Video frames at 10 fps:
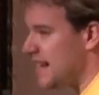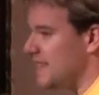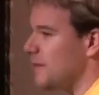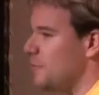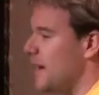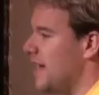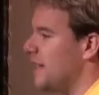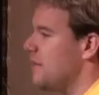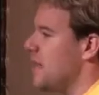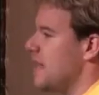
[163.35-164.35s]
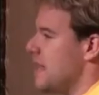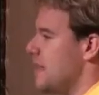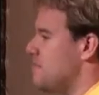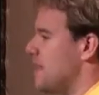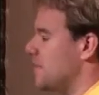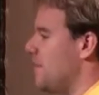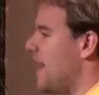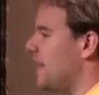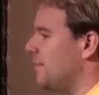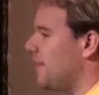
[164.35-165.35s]
Anything where there's a
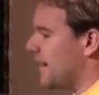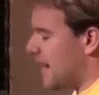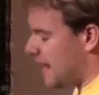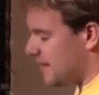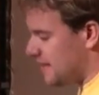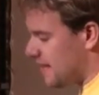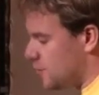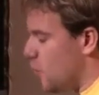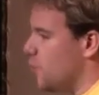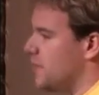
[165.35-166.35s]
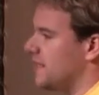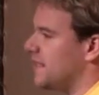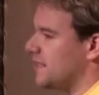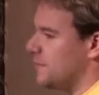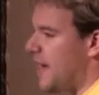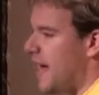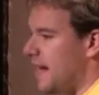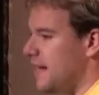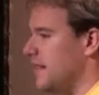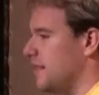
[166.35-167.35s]
man in a funny hat that says, no, these things are
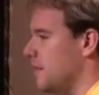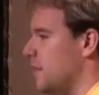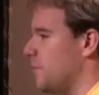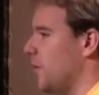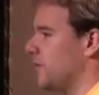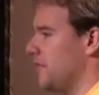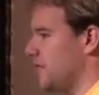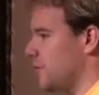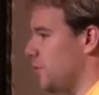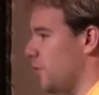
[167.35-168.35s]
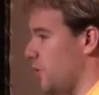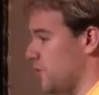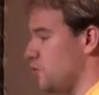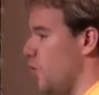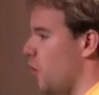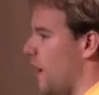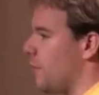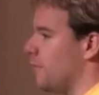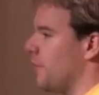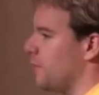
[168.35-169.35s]
bad, there's going to be a politician who goes, no, I
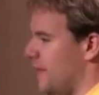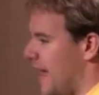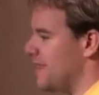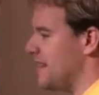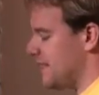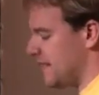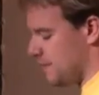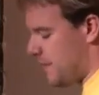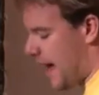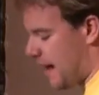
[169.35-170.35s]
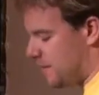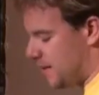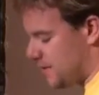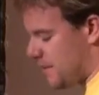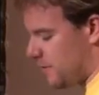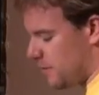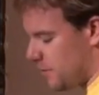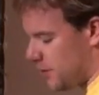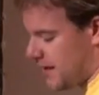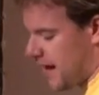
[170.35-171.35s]
won't vote for that, these things are bad, because the man
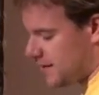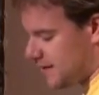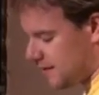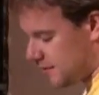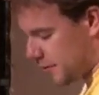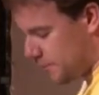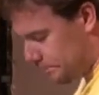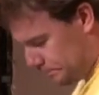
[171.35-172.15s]
with the pointy hat said so.